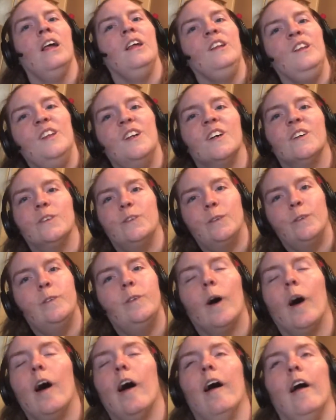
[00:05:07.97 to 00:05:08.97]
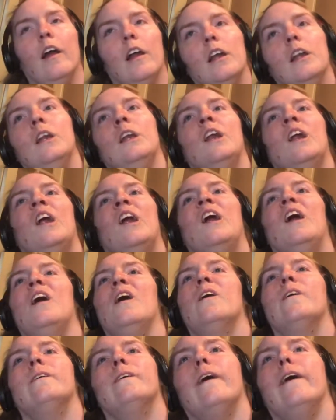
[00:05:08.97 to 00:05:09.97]
So first
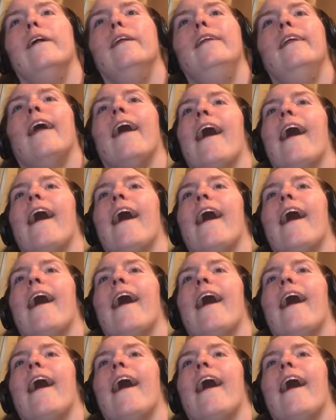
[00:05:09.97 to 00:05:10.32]
was